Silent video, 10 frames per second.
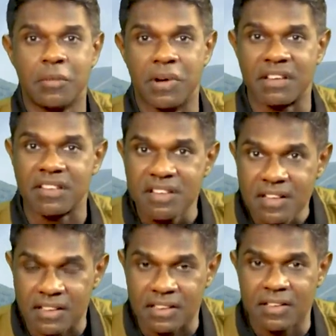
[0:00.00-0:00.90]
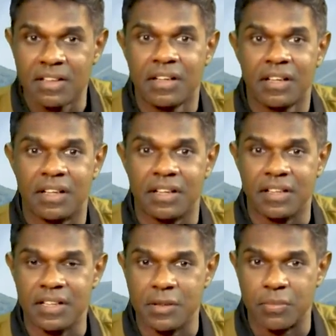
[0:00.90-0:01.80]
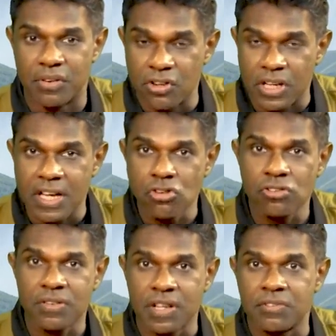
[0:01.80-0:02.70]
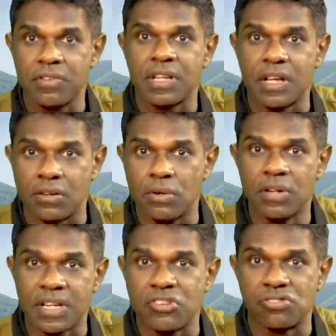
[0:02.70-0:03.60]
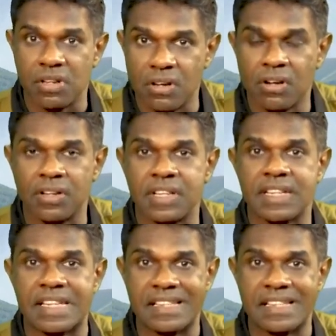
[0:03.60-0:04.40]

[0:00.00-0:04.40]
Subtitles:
But here, the provocation that we can go against the Lord